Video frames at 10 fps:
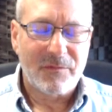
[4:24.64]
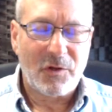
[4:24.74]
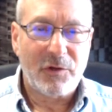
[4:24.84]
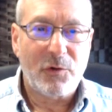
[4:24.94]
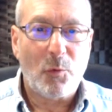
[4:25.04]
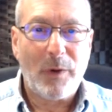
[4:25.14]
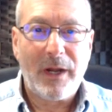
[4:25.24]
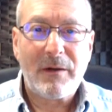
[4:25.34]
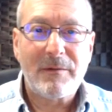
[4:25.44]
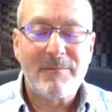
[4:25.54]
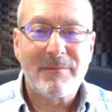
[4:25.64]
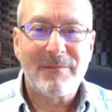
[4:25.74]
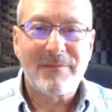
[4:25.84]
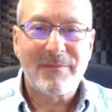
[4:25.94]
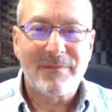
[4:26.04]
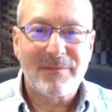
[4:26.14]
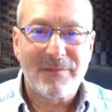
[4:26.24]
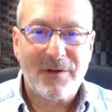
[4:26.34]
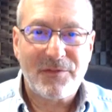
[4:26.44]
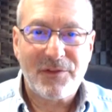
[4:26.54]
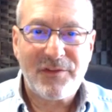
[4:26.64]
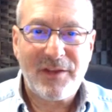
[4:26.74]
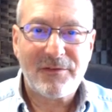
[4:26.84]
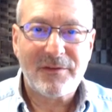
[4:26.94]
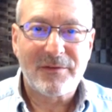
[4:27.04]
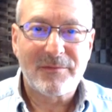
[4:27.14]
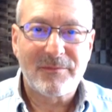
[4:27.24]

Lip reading: Are you aware of the sound?